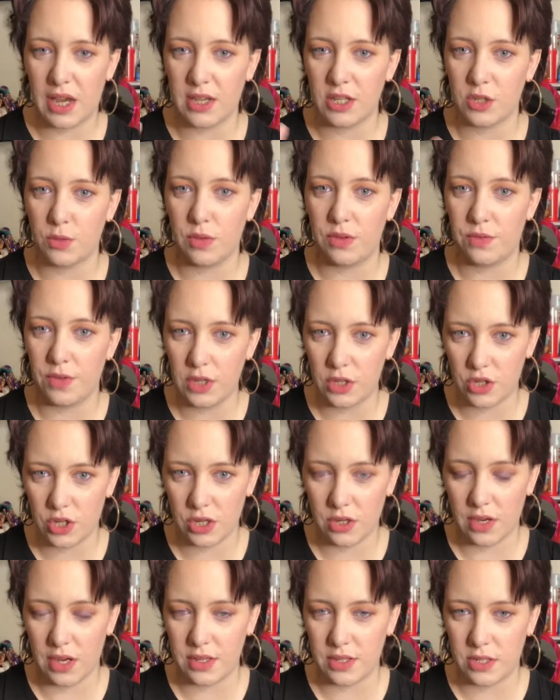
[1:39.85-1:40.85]
as we finish
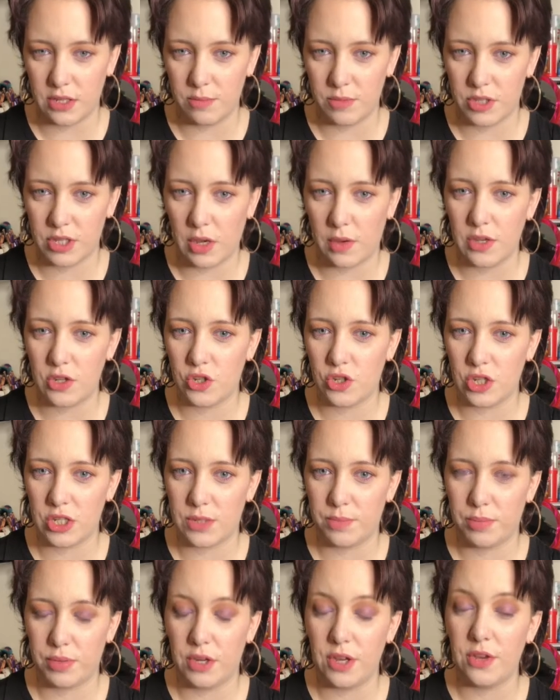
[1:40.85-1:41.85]
an item, so it's
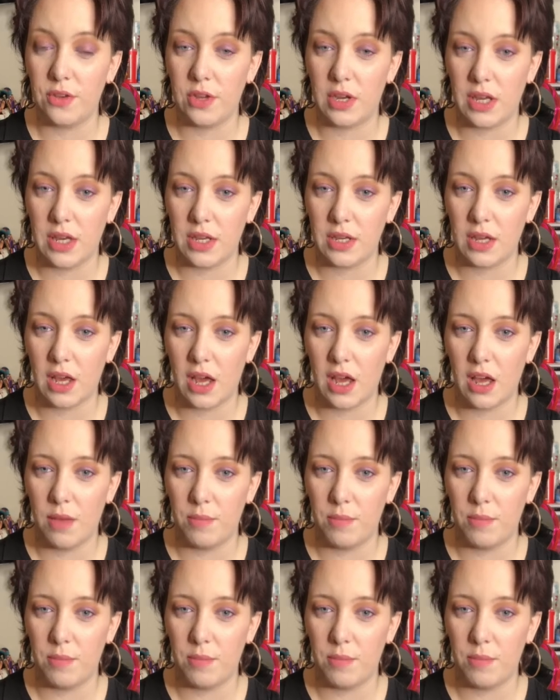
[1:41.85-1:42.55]
just purely